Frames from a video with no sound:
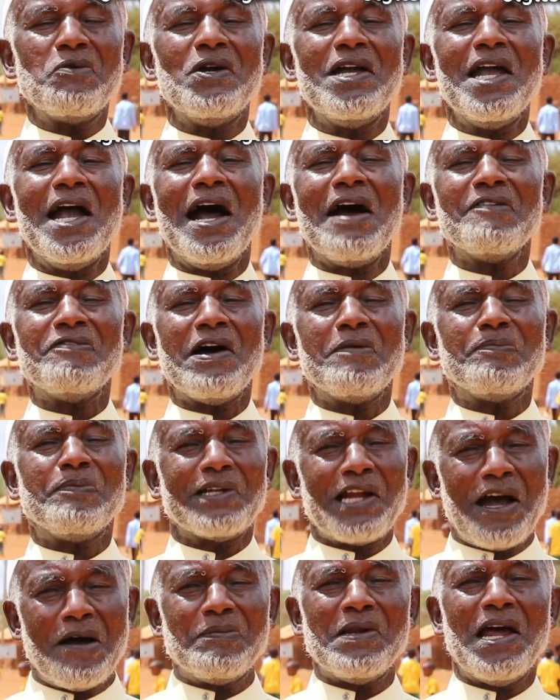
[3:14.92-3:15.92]
we have a
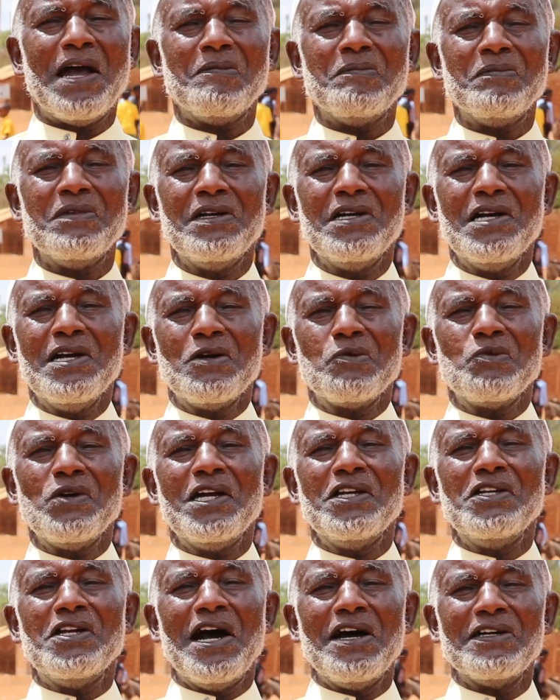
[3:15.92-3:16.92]
problem.
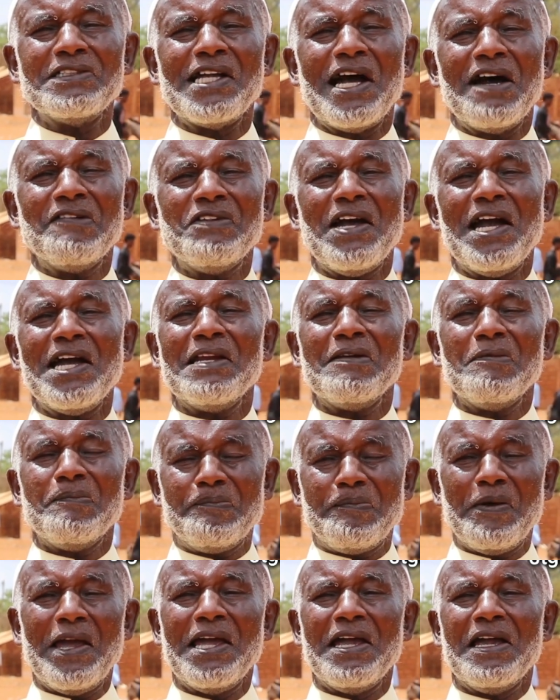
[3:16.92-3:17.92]
We don't have
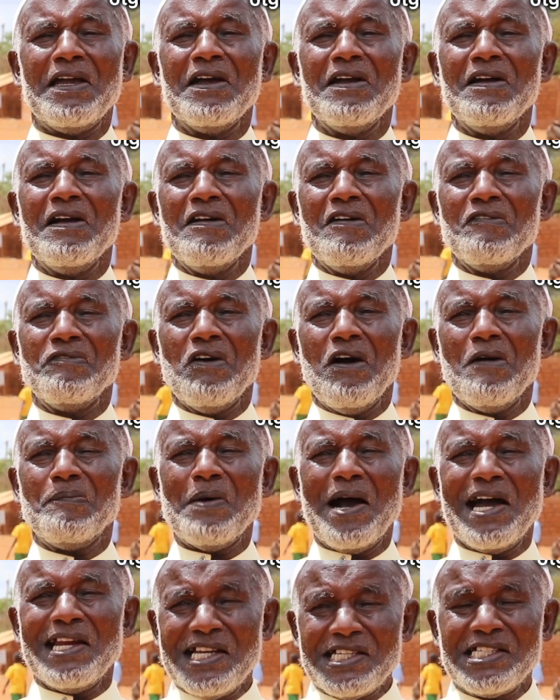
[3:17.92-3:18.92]
MP for
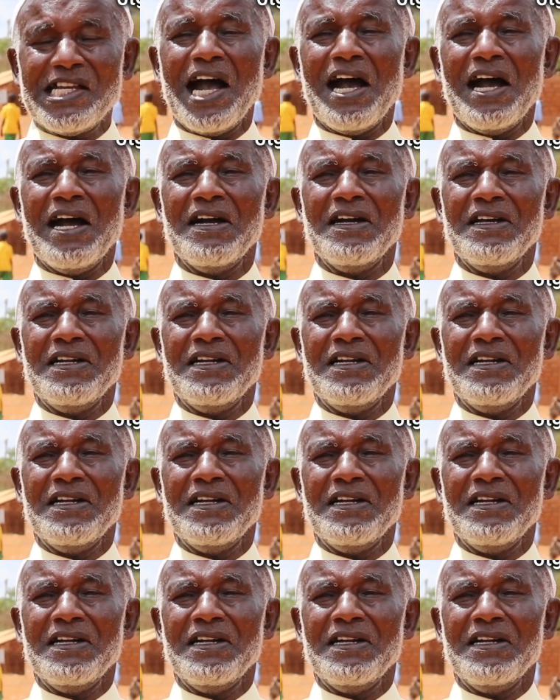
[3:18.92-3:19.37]
Banissa.